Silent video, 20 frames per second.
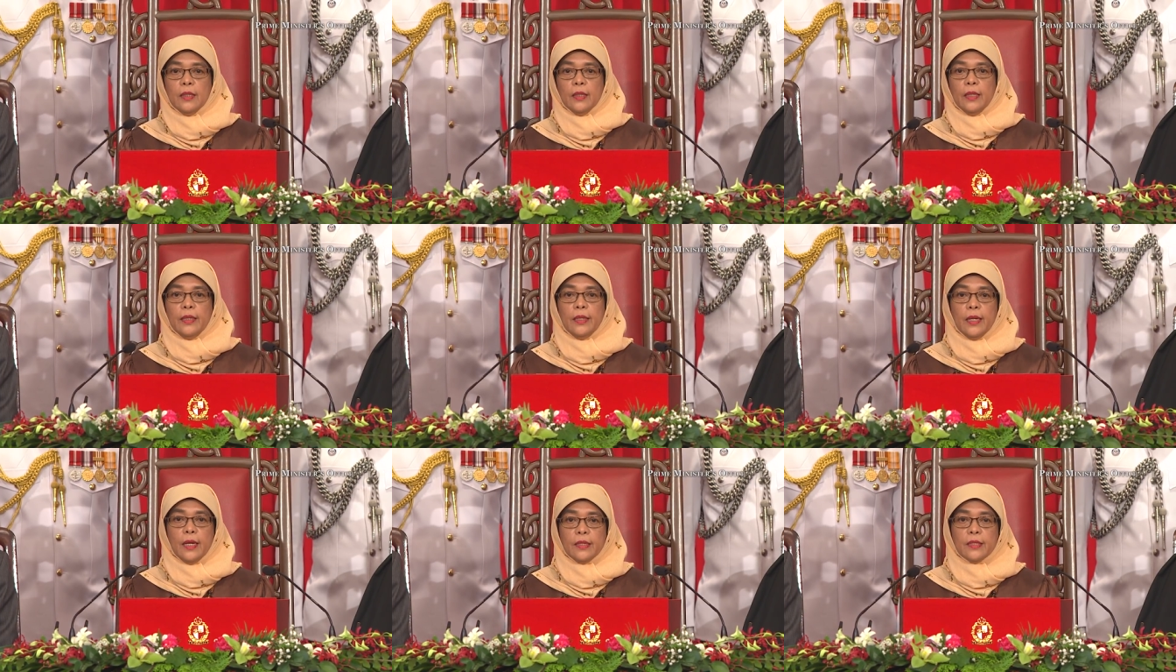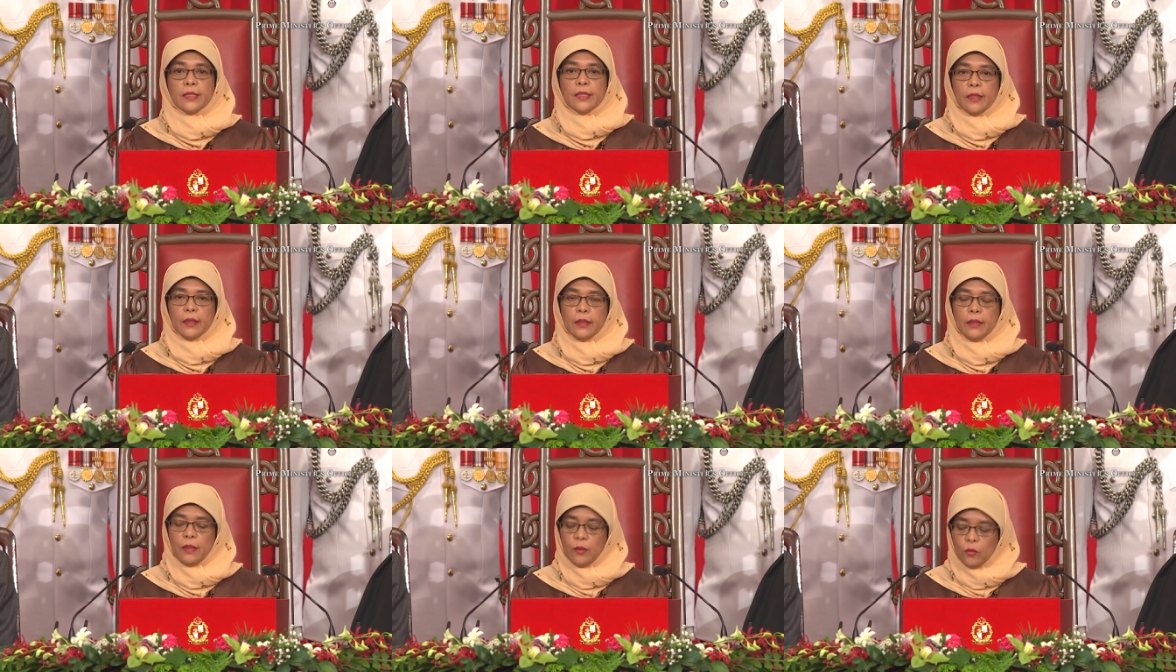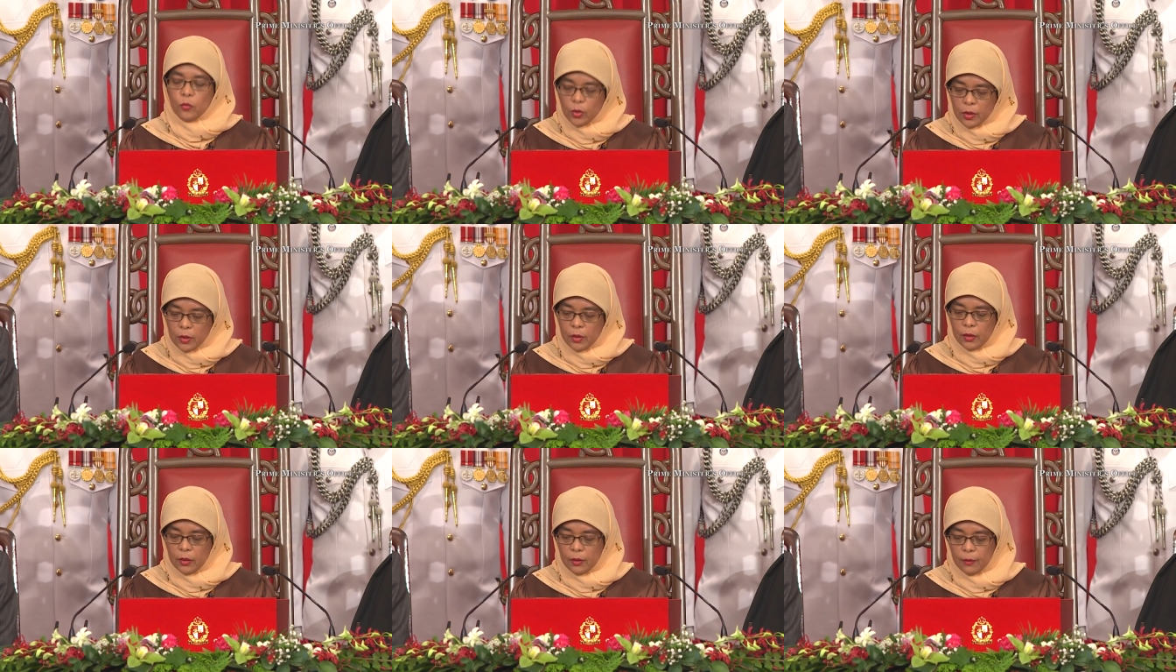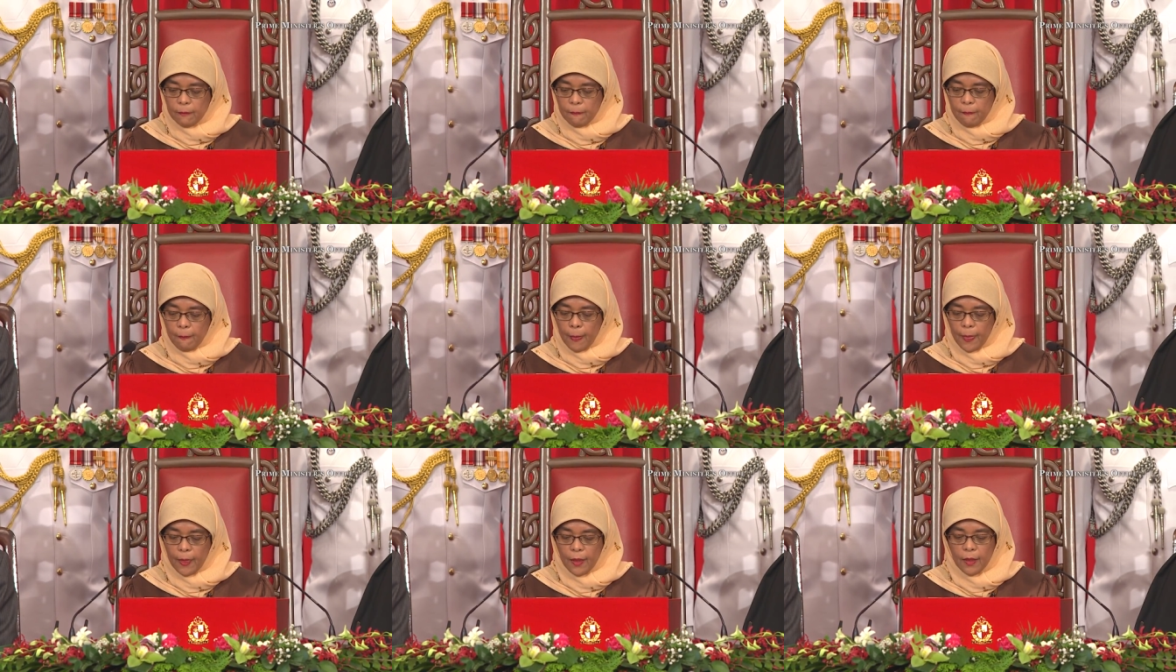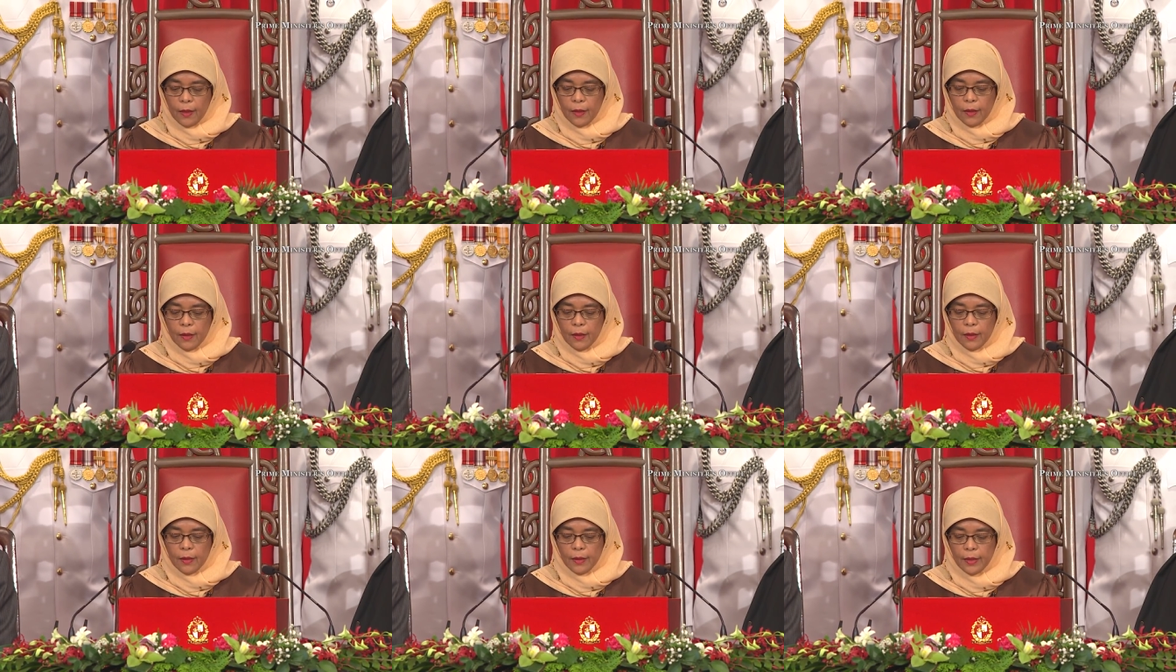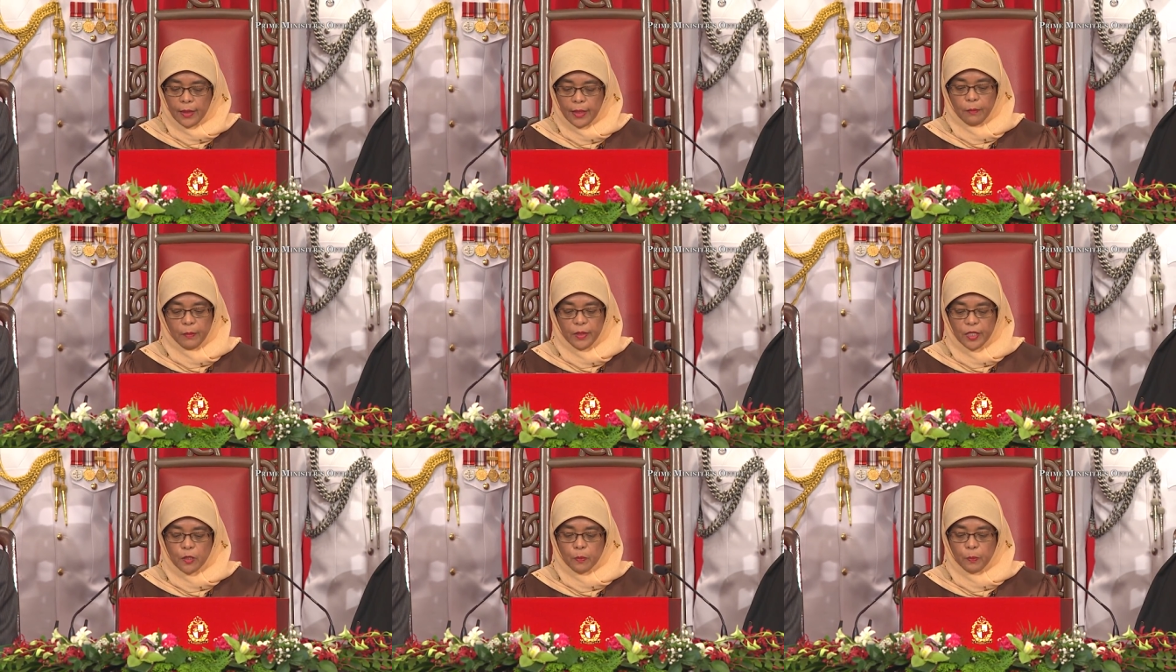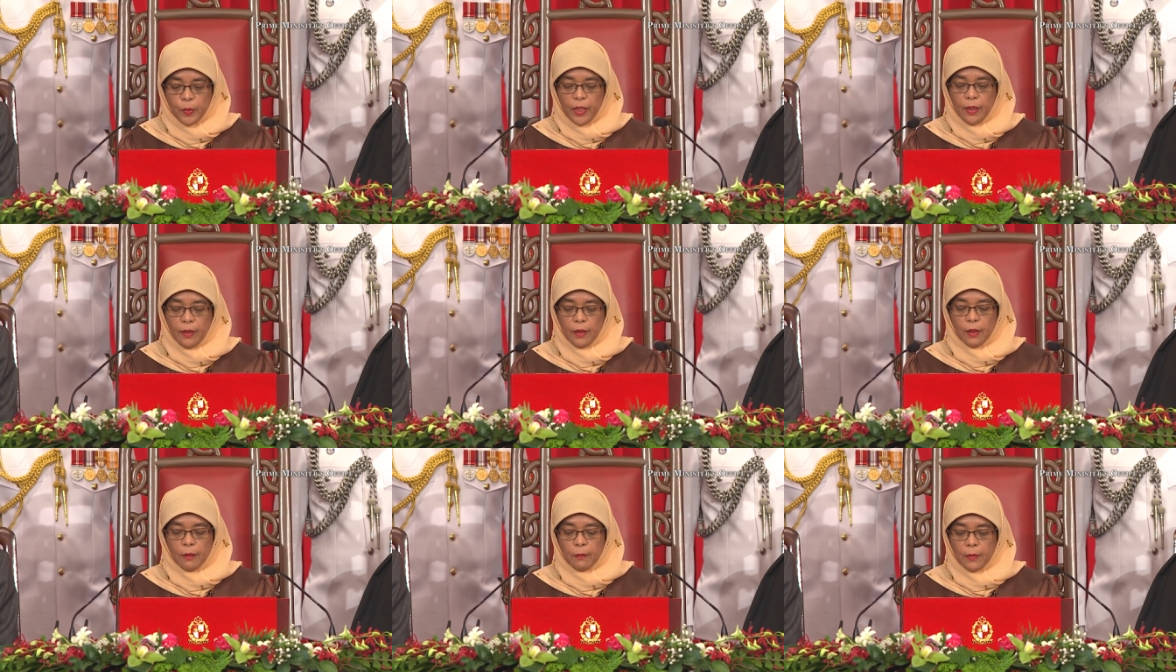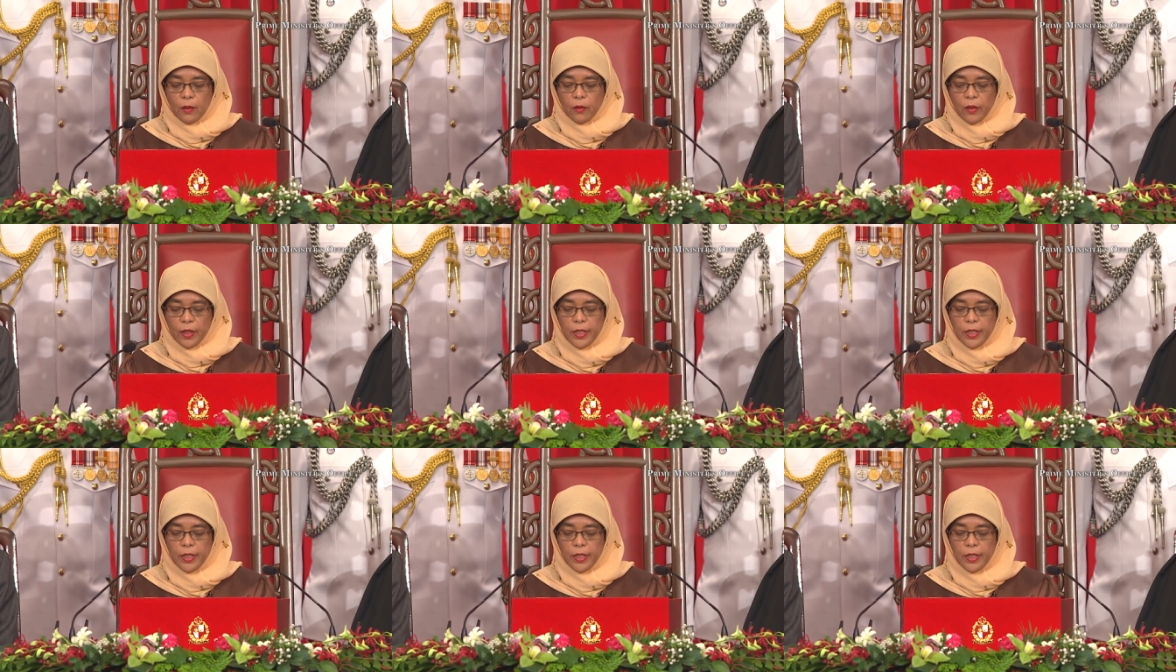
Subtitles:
and uncertain world. Let me speak about